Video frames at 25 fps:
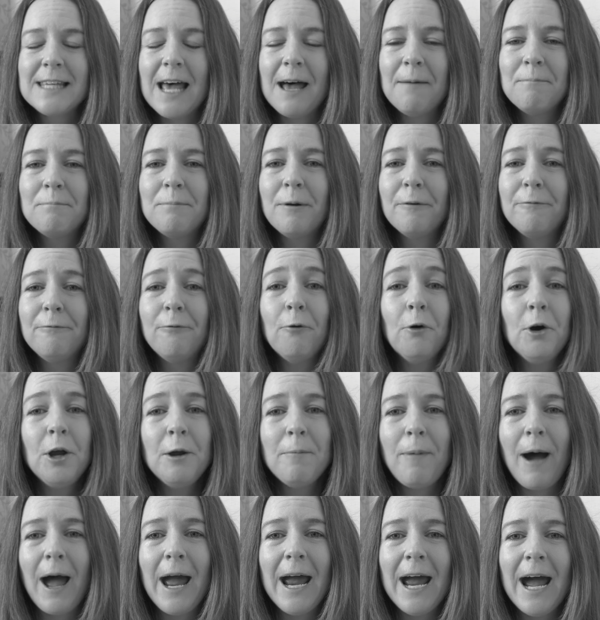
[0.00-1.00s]
up before you
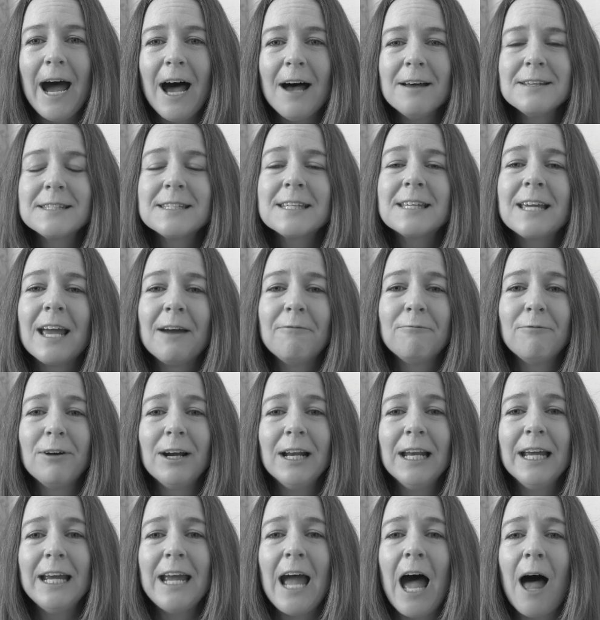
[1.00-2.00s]
buy a house can
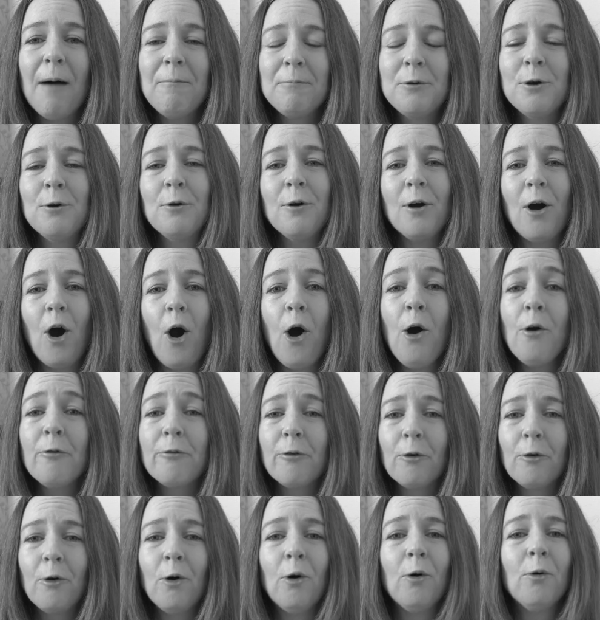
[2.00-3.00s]
really help you
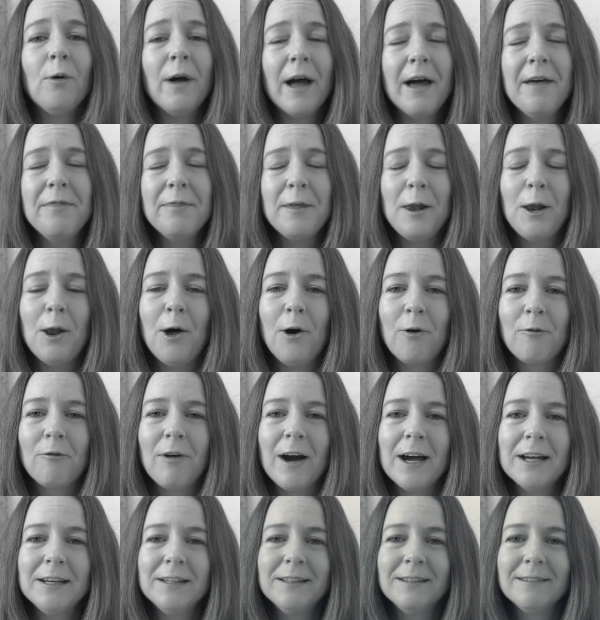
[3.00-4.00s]
overall in the long
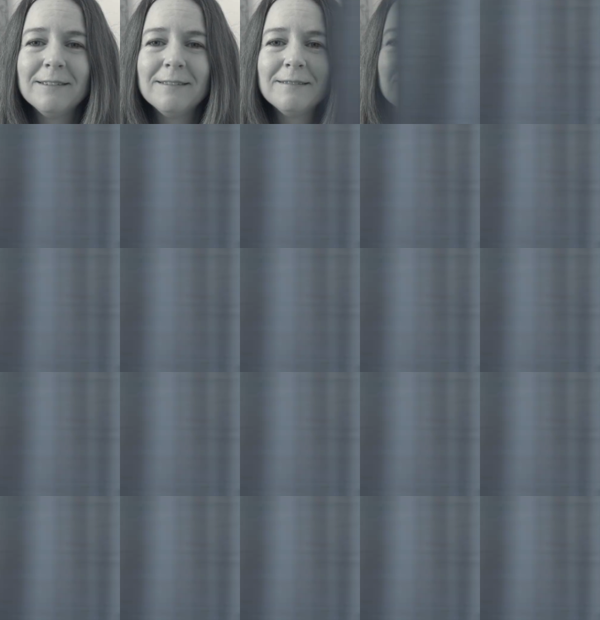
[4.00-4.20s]
run.